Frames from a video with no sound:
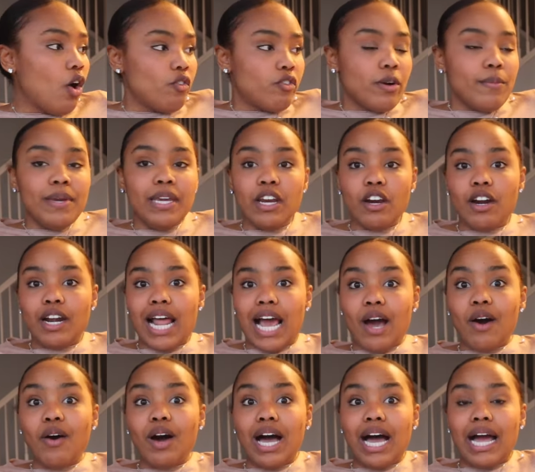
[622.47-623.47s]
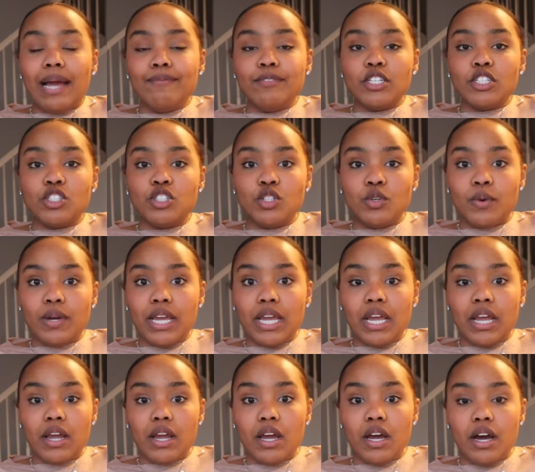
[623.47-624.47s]
From here on out, I'm just
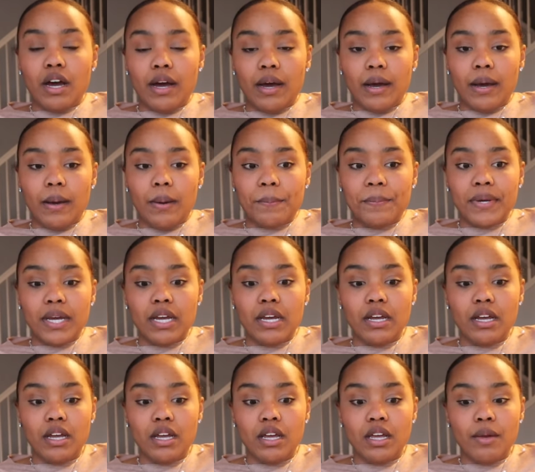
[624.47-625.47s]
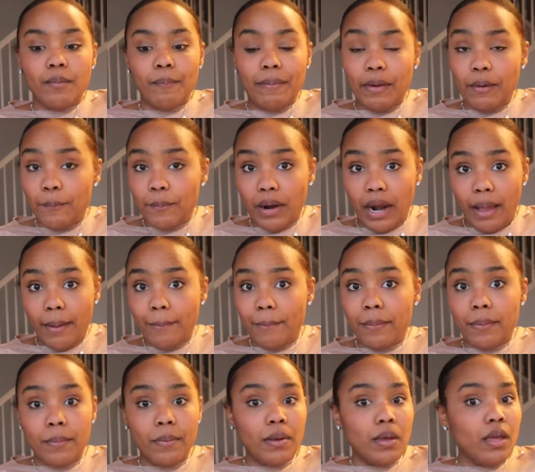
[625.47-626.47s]
doing meal
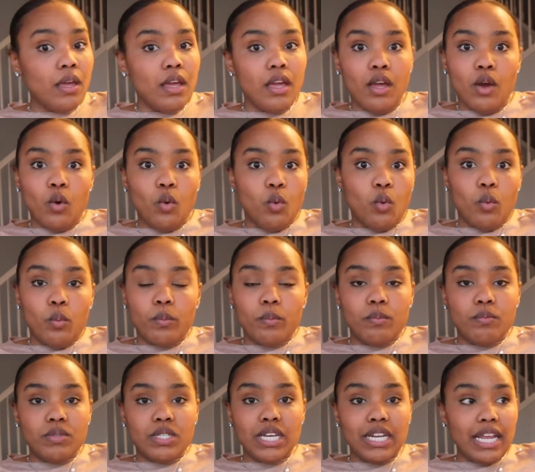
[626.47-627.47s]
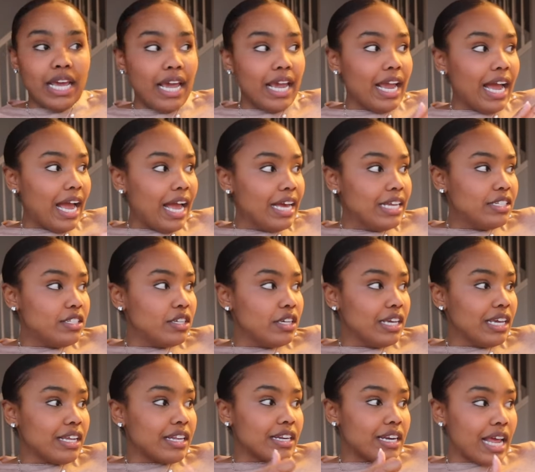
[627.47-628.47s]
prep. Today I had to
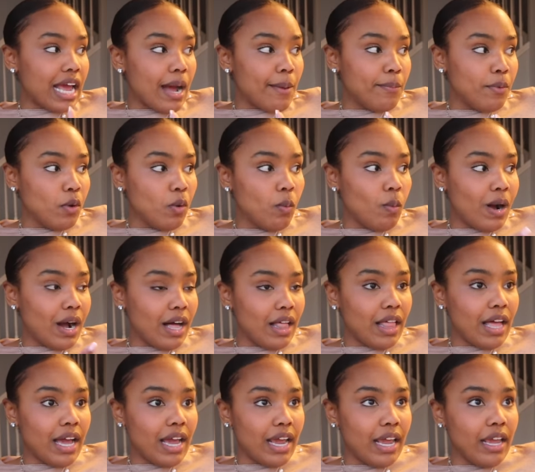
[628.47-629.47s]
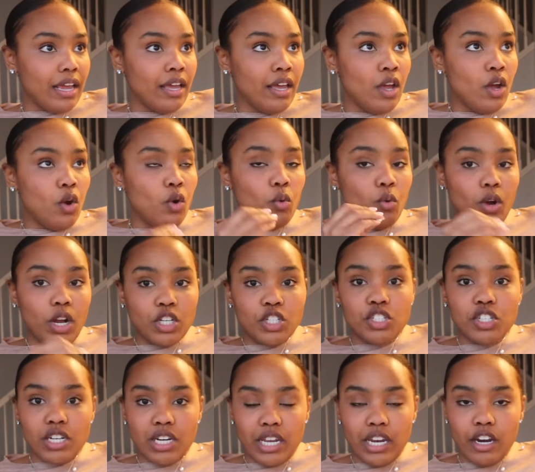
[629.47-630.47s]
eat an apple while I
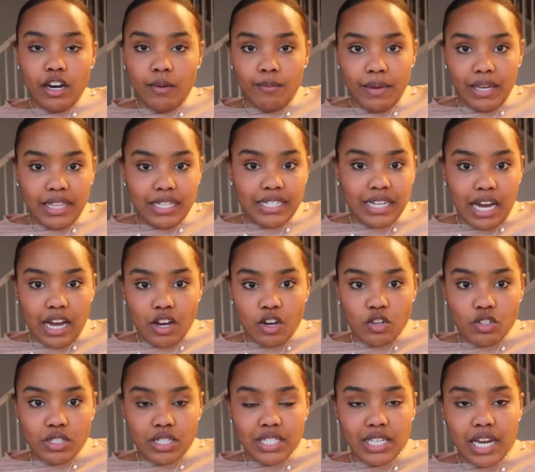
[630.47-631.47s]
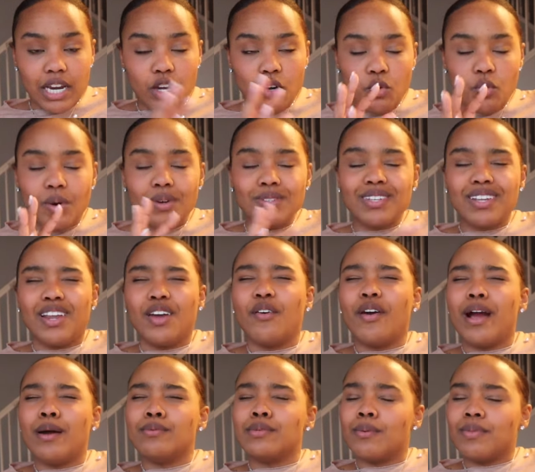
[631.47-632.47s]
rushed in here and made the tacos because I knew I was gonna
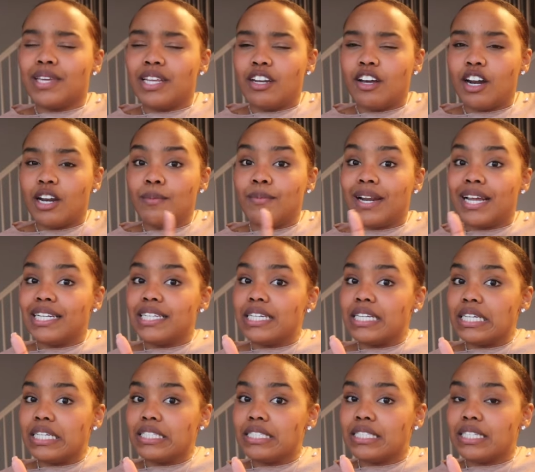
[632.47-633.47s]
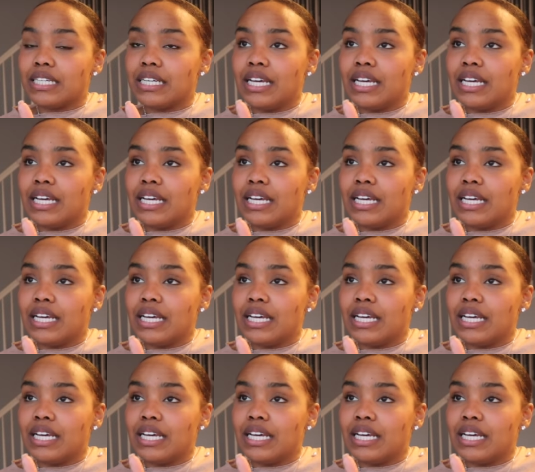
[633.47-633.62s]
grab something naughty, but I didn't.